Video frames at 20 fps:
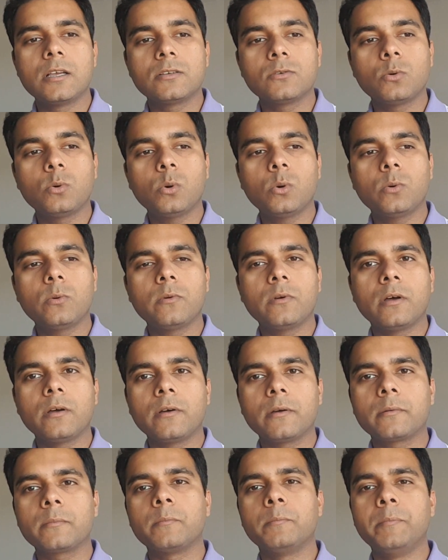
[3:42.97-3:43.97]
so
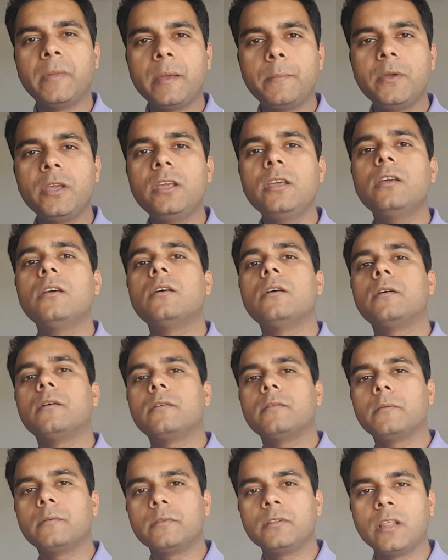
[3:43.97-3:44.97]
maybe
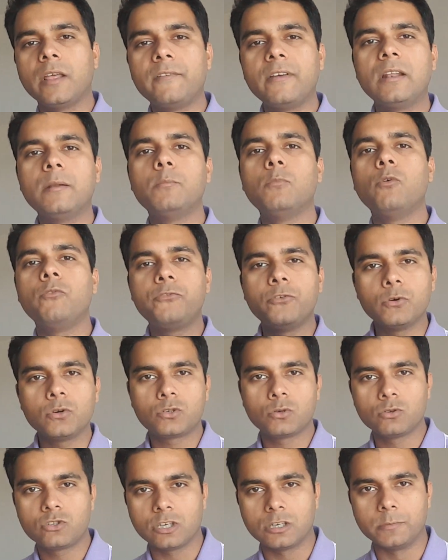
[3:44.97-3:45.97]
they will move
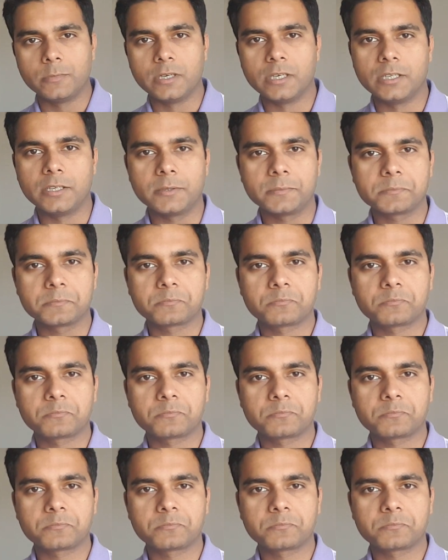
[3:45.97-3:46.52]
you to Germany.